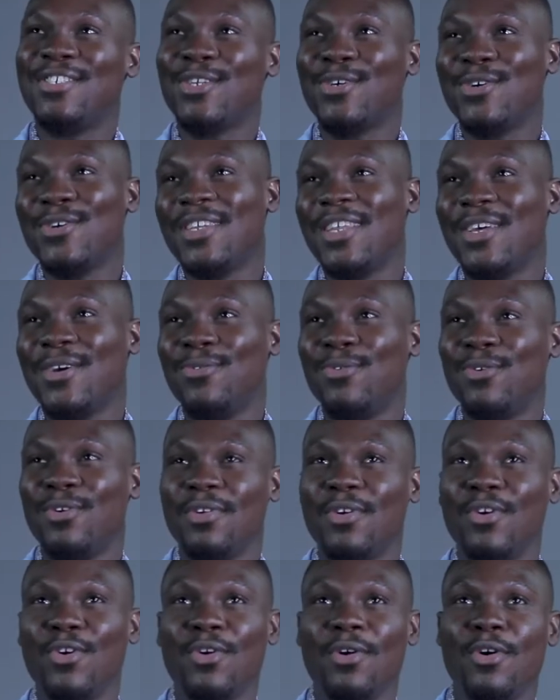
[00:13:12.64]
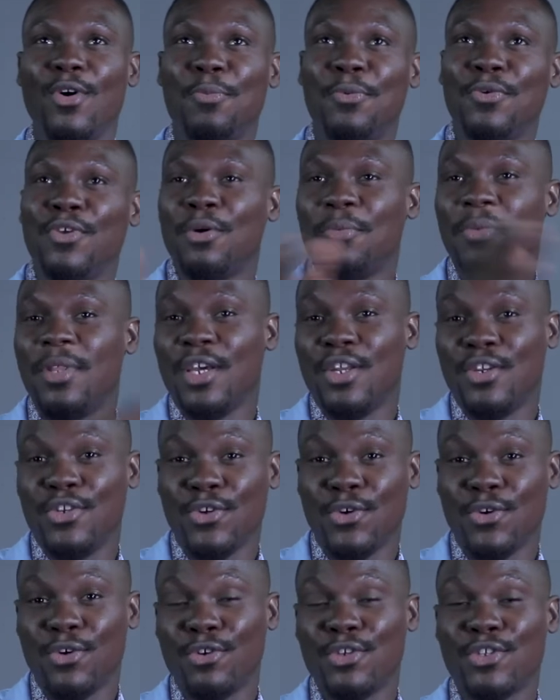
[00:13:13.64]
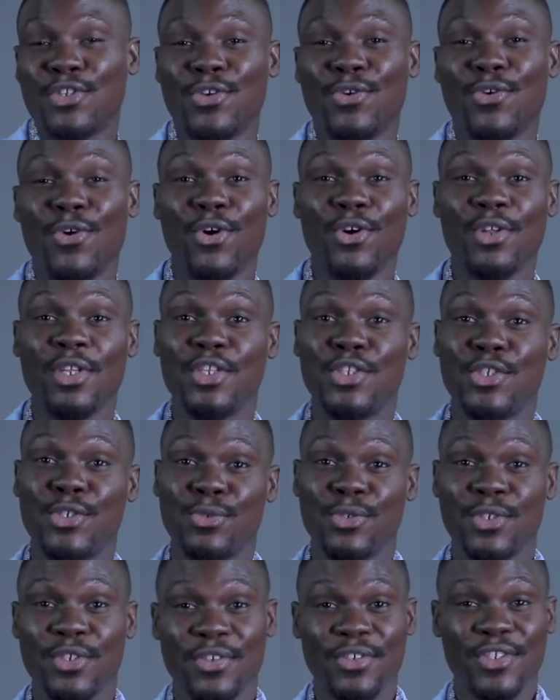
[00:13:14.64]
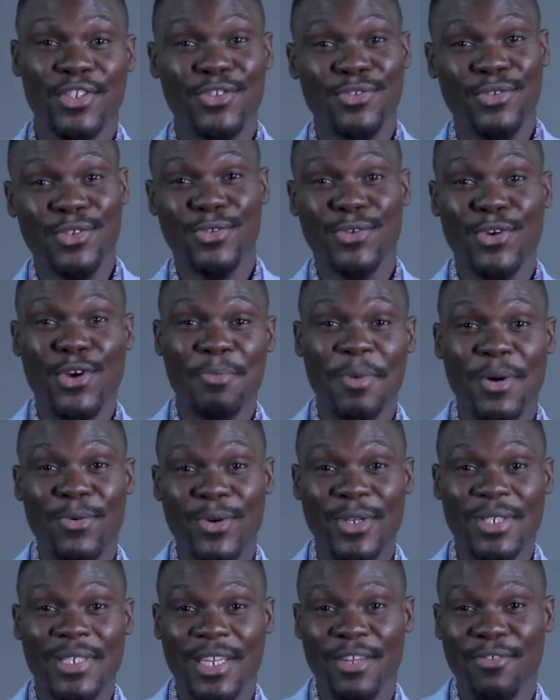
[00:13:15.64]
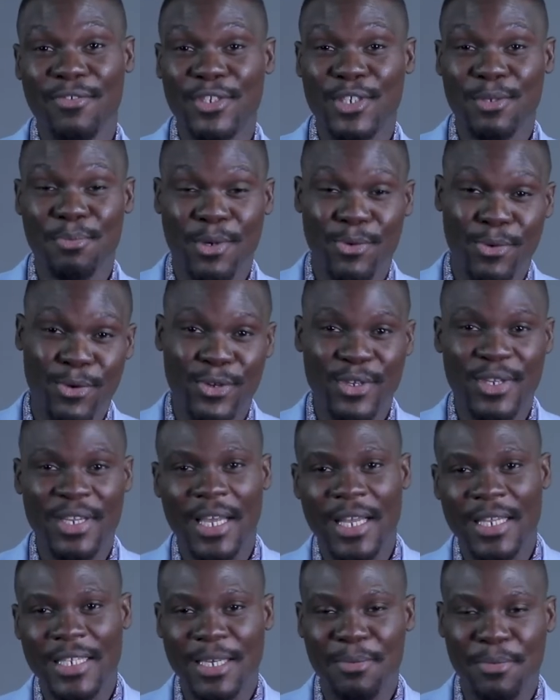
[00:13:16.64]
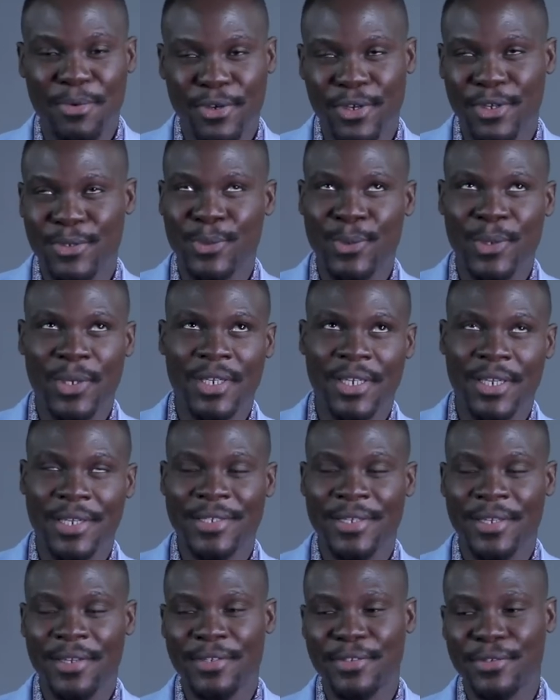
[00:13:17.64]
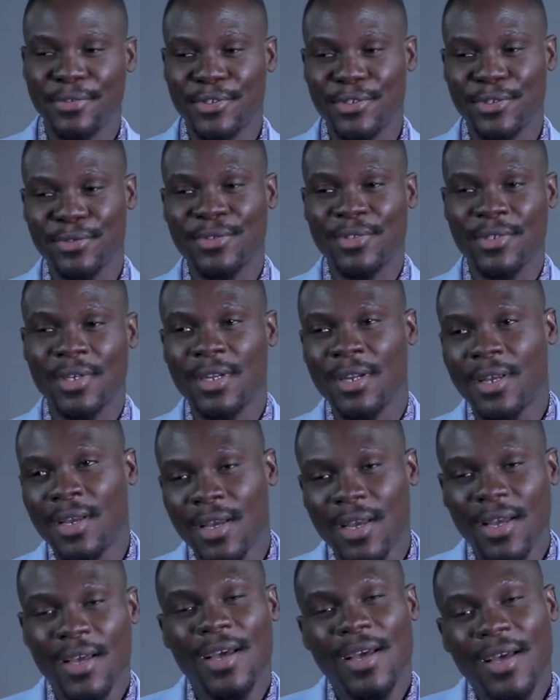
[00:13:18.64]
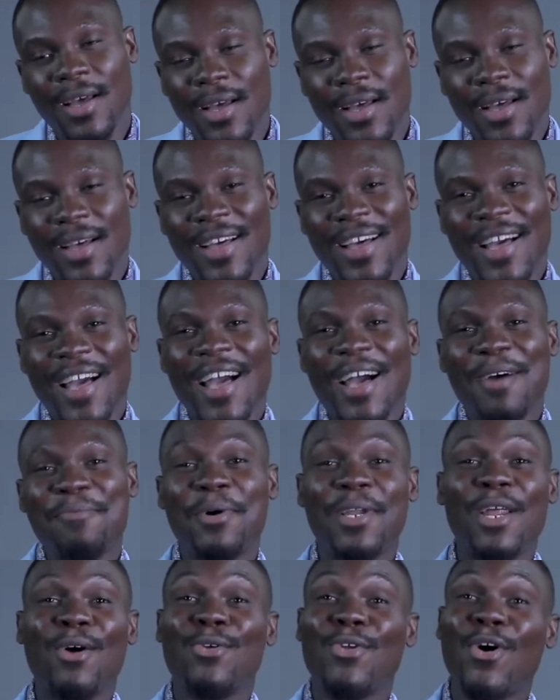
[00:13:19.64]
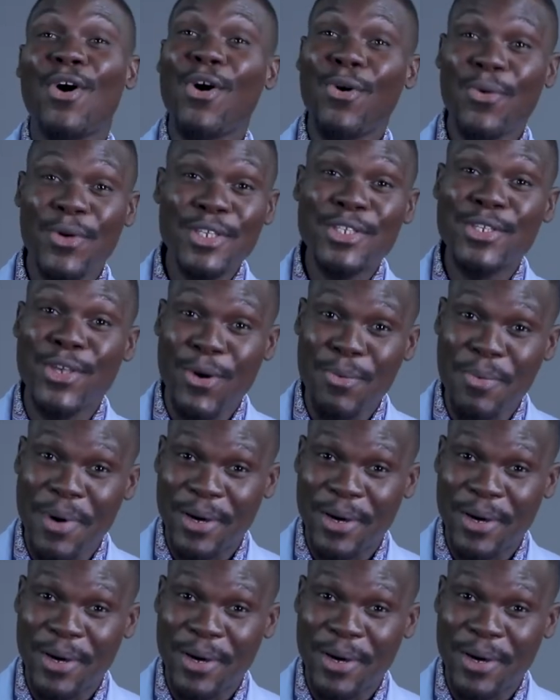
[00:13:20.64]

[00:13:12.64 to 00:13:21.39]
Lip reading: so they would open up their door so all the children on the street would come and watch television, but we couldn't enter because we were dirty little children. But I would always come